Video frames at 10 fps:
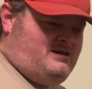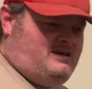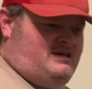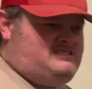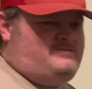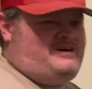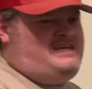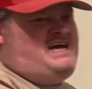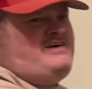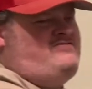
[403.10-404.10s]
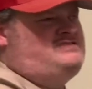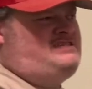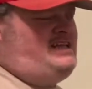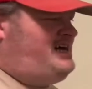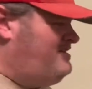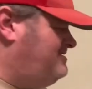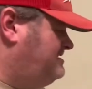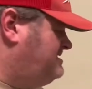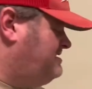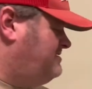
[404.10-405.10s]
It's about half as loud.
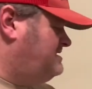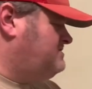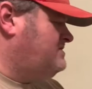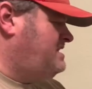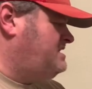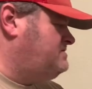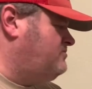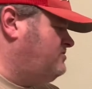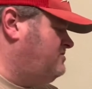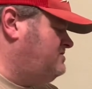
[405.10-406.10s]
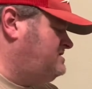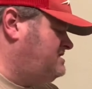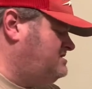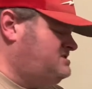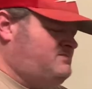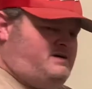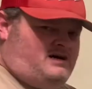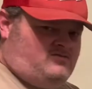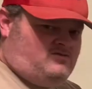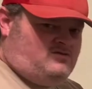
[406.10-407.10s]
So this one has more suction
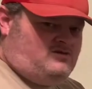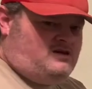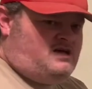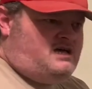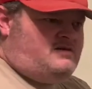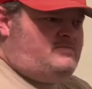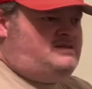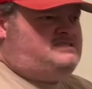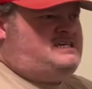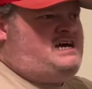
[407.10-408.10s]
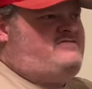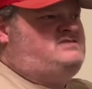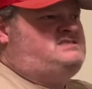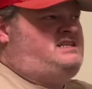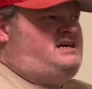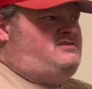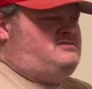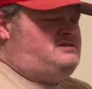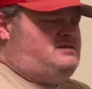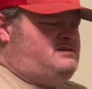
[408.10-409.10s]
power, but it's half as loud.
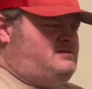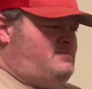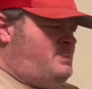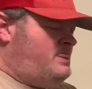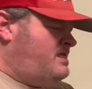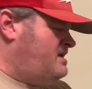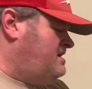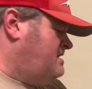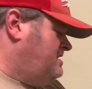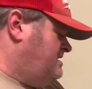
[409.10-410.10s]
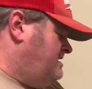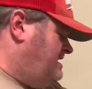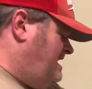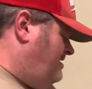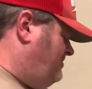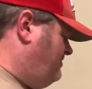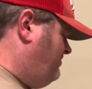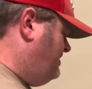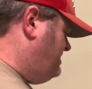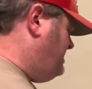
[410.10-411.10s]
Now,
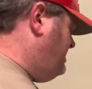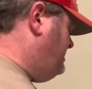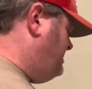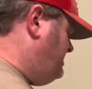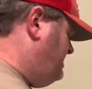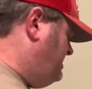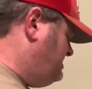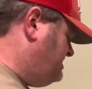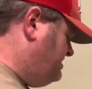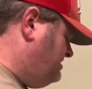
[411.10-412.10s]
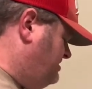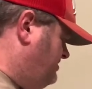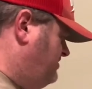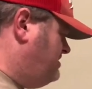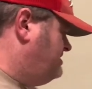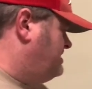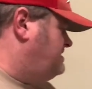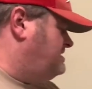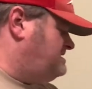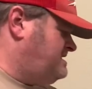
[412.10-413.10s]
one thing that this can do that
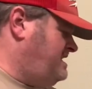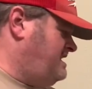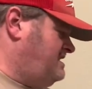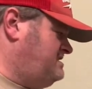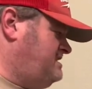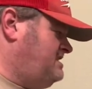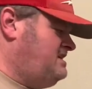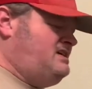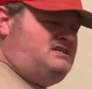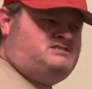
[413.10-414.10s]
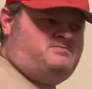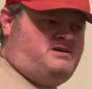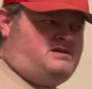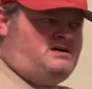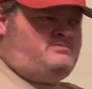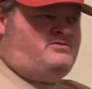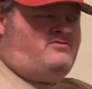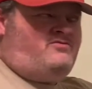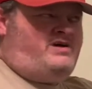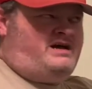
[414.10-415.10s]
this can't is pick up
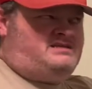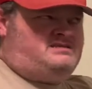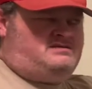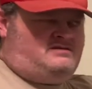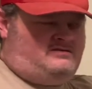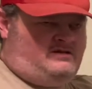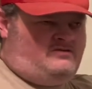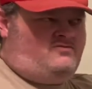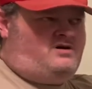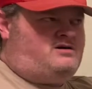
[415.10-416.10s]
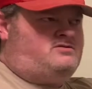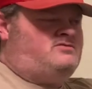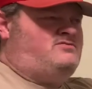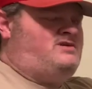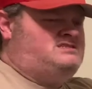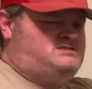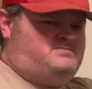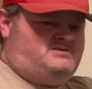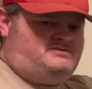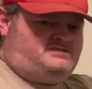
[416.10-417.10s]
wet, you know, water, wet
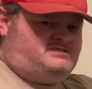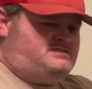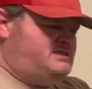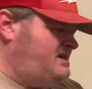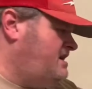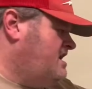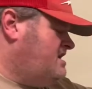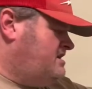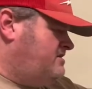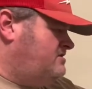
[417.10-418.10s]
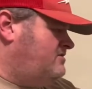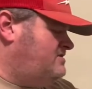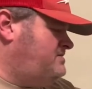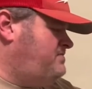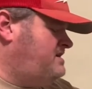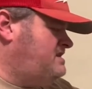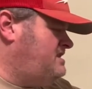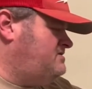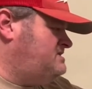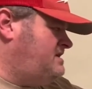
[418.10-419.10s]
spills, things like that. You don't want to pick
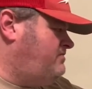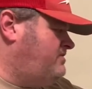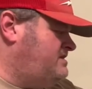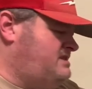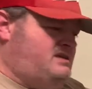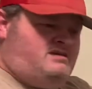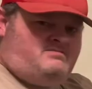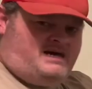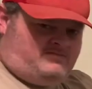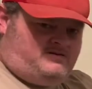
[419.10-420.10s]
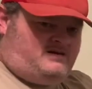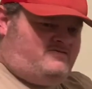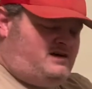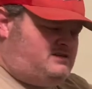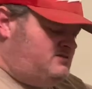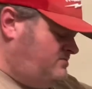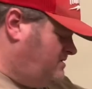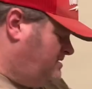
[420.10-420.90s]
those up with the backpack vacuum.